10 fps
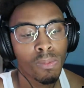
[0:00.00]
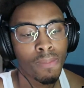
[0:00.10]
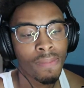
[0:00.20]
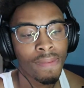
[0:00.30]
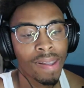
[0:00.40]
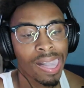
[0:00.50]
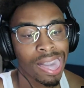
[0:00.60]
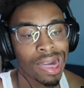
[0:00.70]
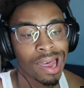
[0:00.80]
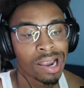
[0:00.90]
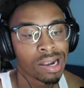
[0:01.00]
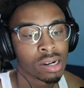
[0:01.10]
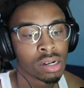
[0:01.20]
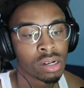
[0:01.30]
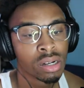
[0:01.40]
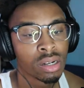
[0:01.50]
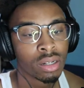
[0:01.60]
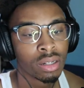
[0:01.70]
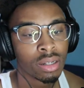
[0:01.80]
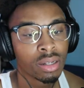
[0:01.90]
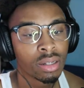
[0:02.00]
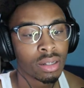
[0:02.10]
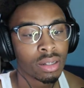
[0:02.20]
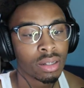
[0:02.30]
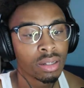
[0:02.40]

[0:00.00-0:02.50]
(no one is talking)